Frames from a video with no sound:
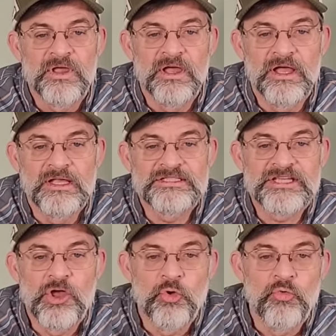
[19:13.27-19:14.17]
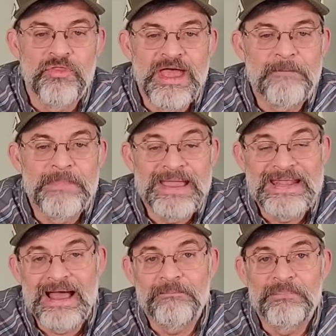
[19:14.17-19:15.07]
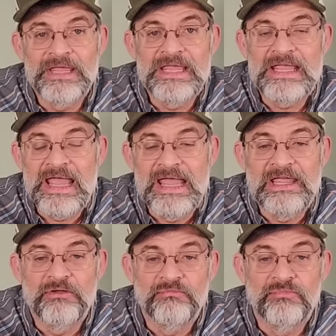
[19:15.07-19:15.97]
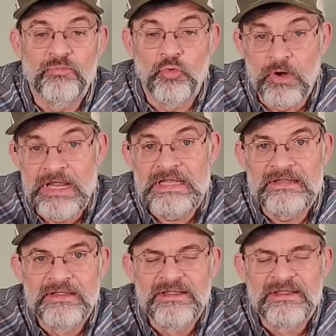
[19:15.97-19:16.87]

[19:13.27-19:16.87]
Uh, so that may not be a great